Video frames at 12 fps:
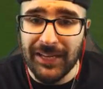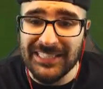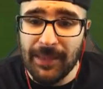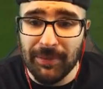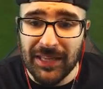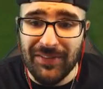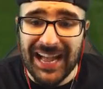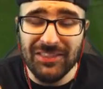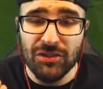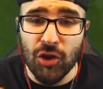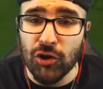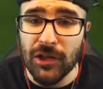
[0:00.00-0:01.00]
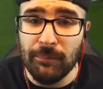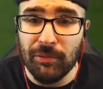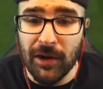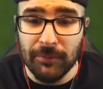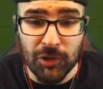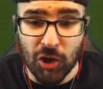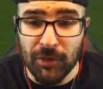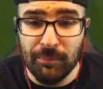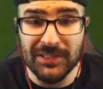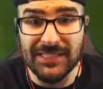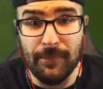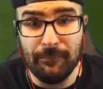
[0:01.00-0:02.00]
minutes, I believe I had thirty
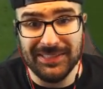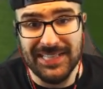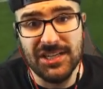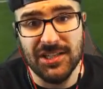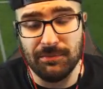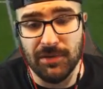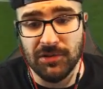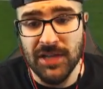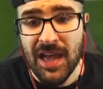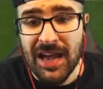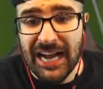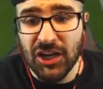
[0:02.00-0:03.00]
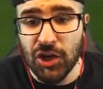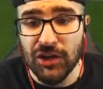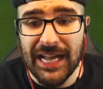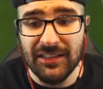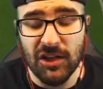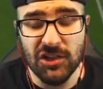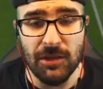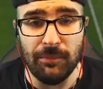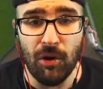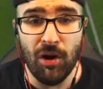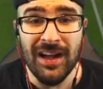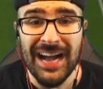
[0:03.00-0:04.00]
percent possession, bros. I could not touch the
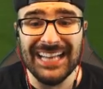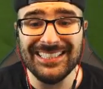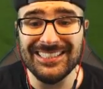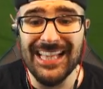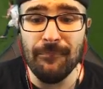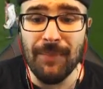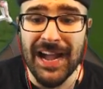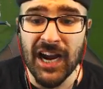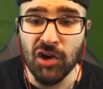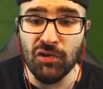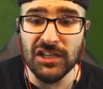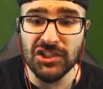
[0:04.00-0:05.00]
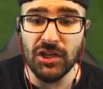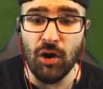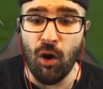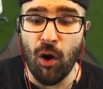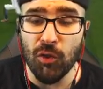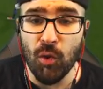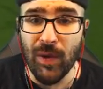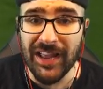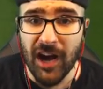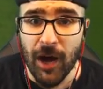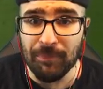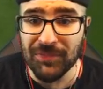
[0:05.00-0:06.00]
ball. I sent my aggression all the way
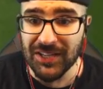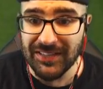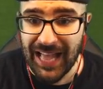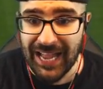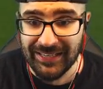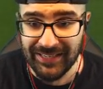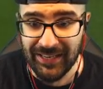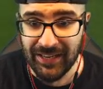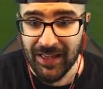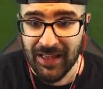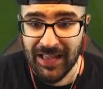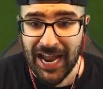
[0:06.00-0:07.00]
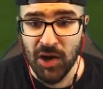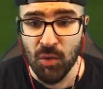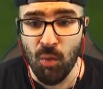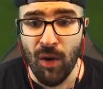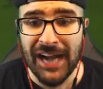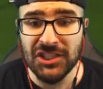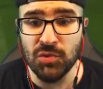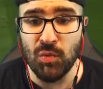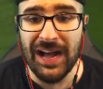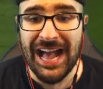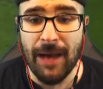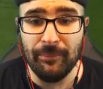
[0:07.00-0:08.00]
up to ninety, and watch
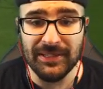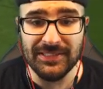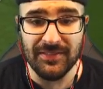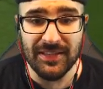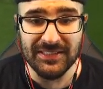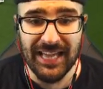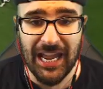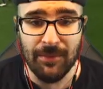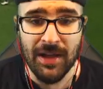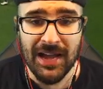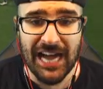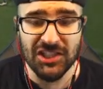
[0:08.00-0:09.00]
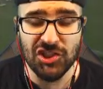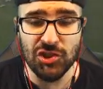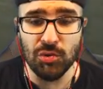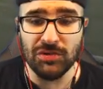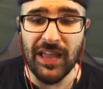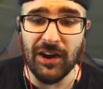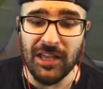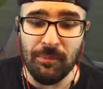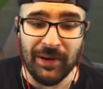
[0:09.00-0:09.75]
what happens in this game. I shoot there, he